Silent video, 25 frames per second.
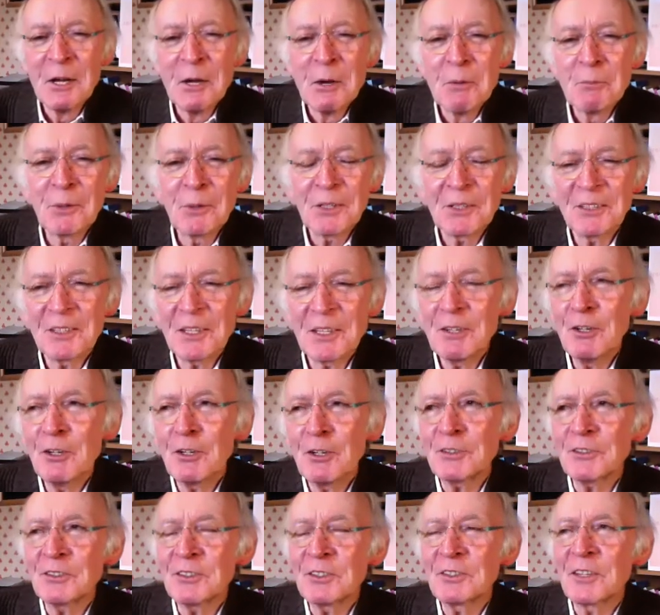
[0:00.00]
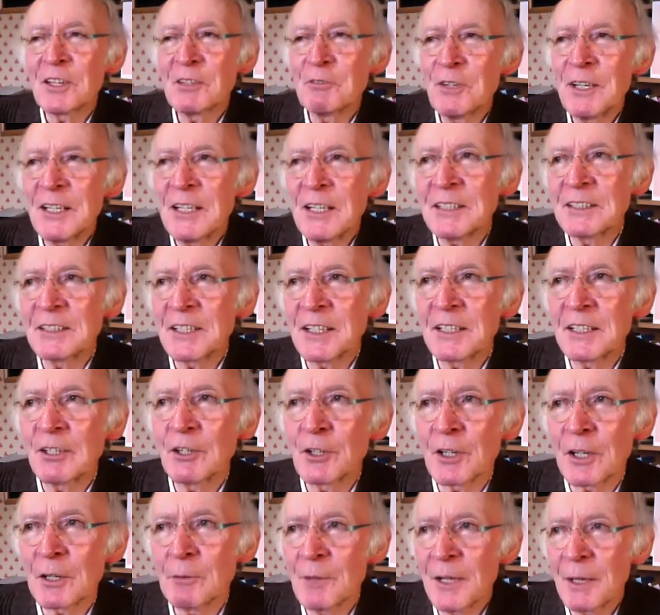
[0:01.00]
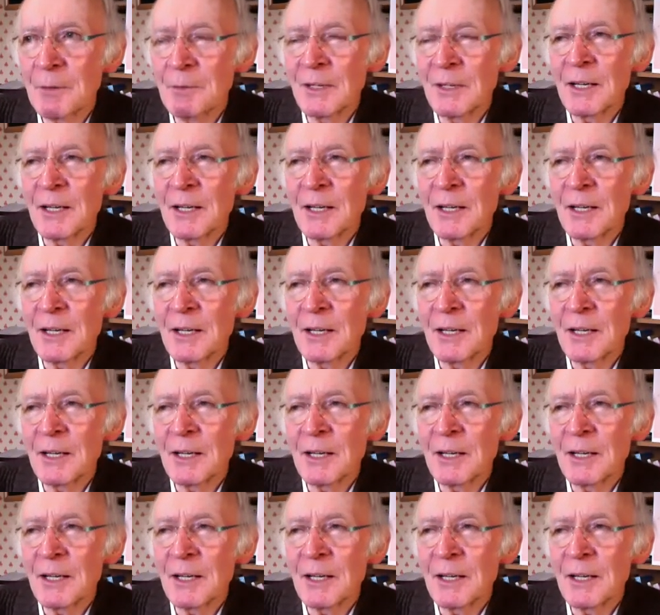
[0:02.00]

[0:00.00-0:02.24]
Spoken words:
But they really did look. I mean,